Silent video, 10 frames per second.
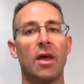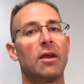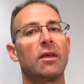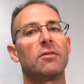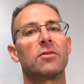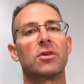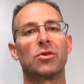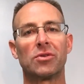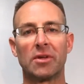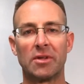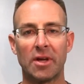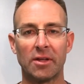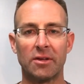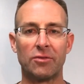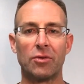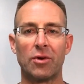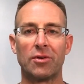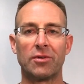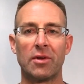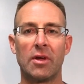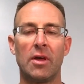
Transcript: and even using deadly force